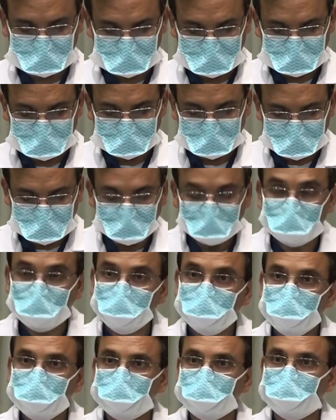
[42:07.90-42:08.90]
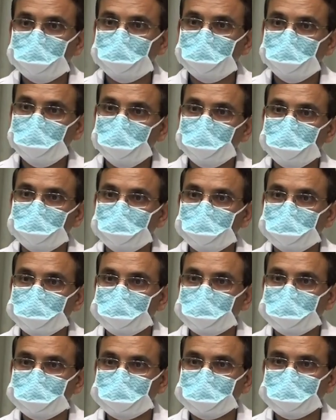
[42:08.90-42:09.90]
How effective is vitamin E
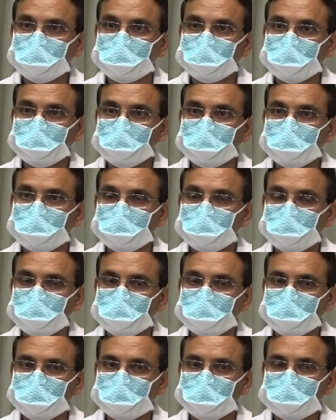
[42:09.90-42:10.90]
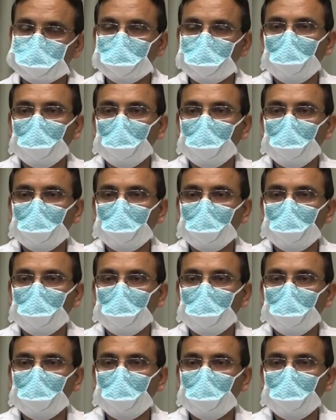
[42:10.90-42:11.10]
from preventing a scar?